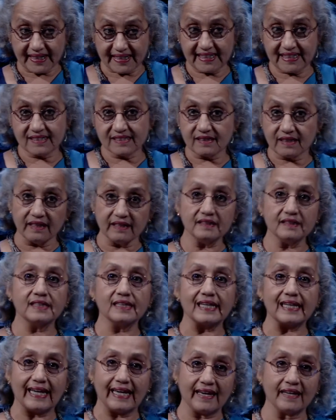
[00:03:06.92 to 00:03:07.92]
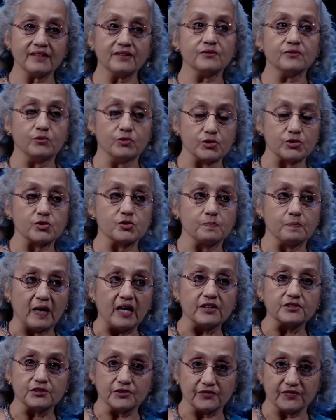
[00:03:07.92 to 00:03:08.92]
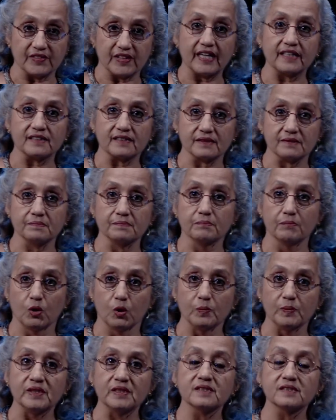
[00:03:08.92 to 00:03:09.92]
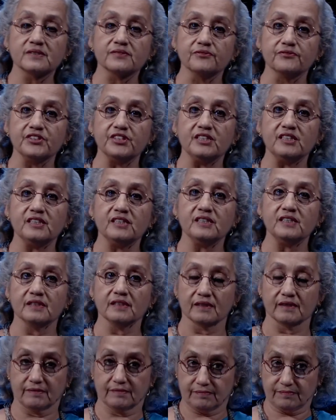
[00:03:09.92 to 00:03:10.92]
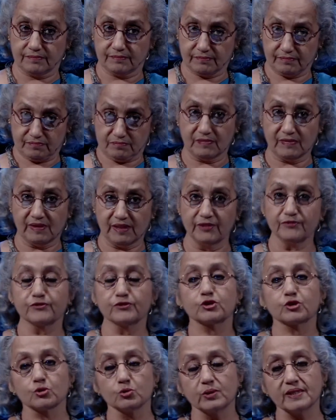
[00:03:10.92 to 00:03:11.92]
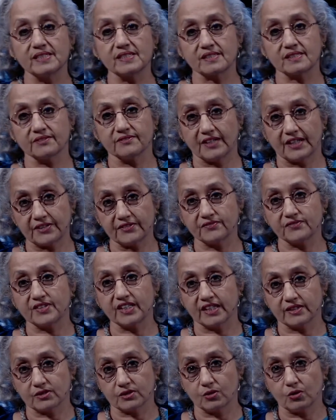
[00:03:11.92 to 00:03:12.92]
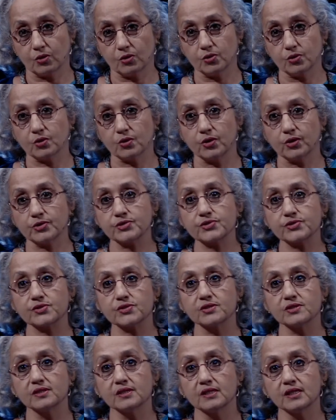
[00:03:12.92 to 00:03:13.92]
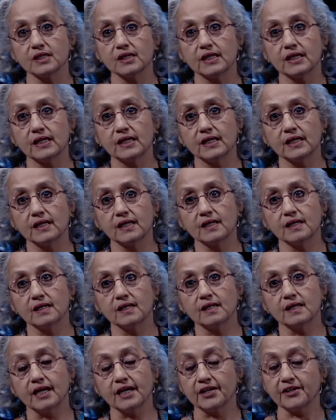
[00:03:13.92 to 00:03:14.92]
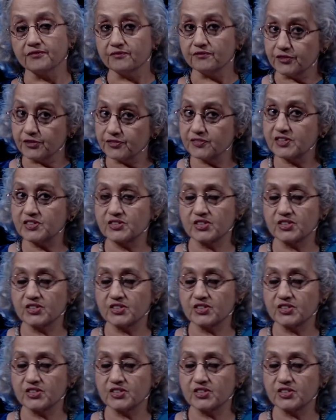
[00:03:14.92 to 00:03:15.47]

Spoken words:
entire clan was part of that moment. We lived through and survived that Holocaust. I have vivid